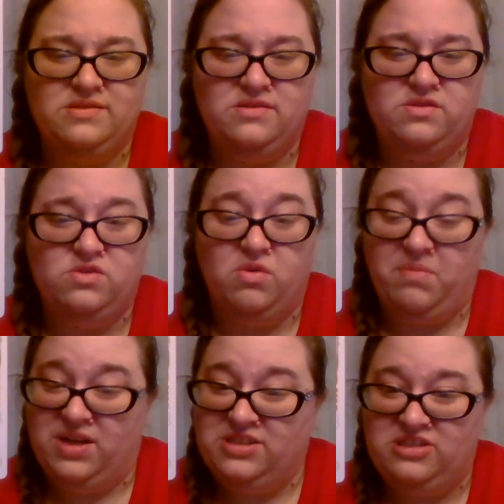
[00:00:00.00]
so
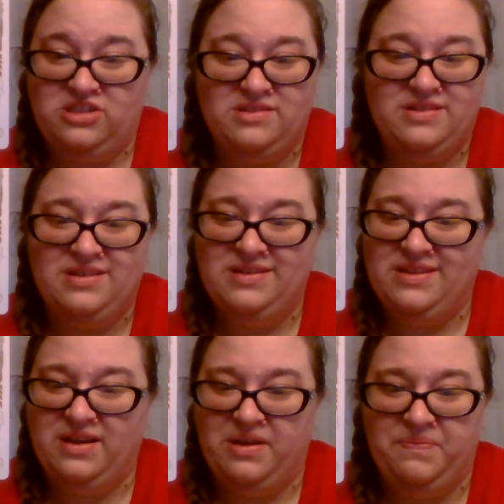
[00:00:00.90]
much
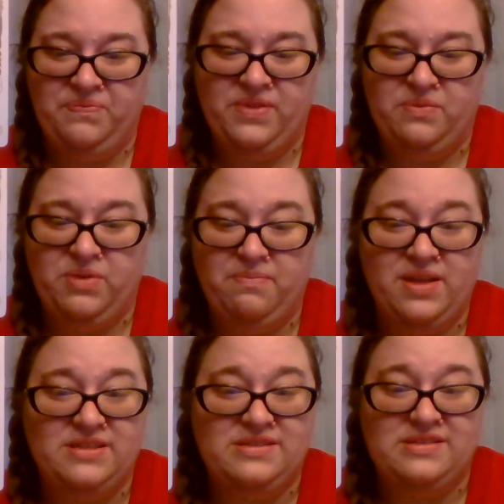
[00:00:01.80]
um, we
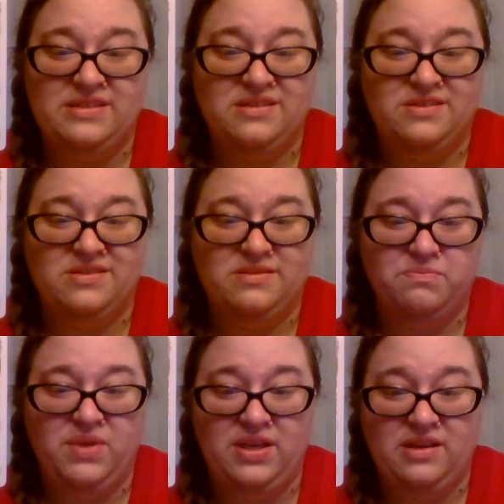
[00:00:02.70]
may still
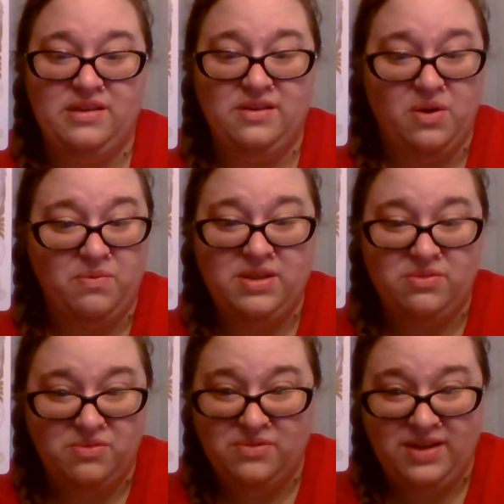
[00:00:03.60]
be
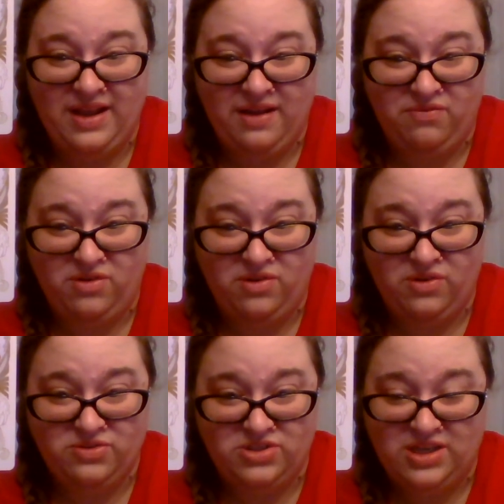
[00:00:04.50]
going through it
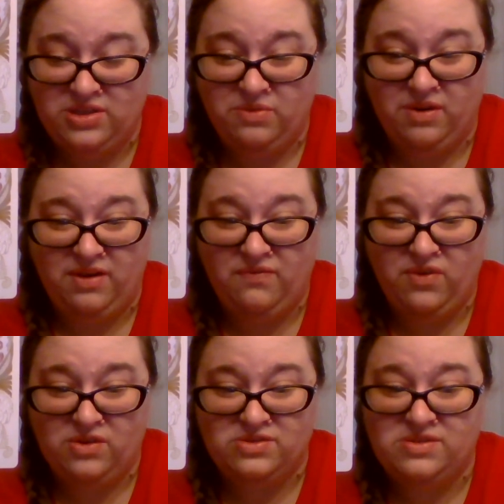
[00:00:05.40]
after January
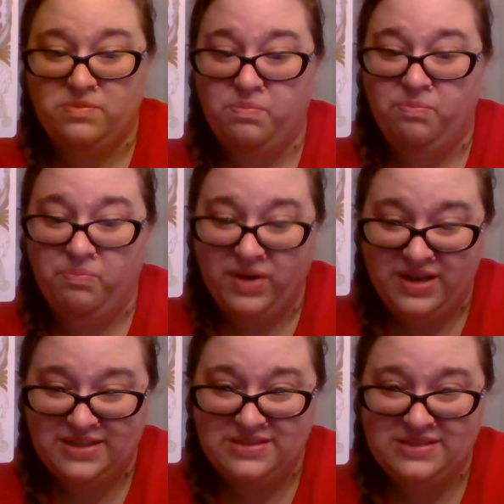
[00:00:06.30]
1st,
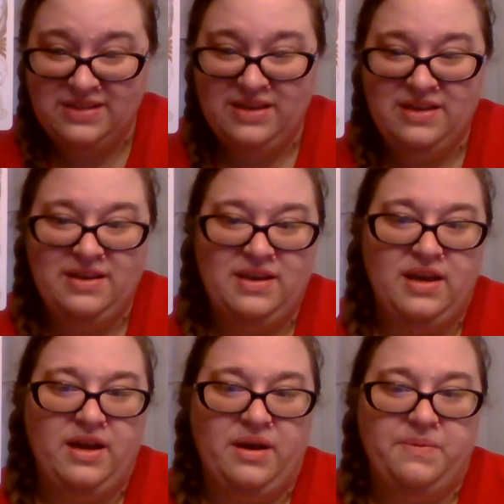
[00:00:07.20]
but
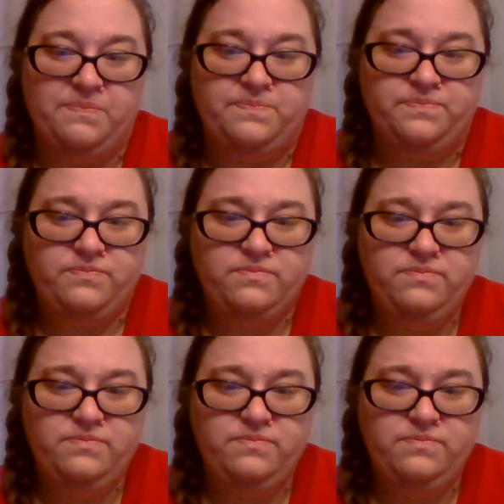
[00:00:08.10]
um,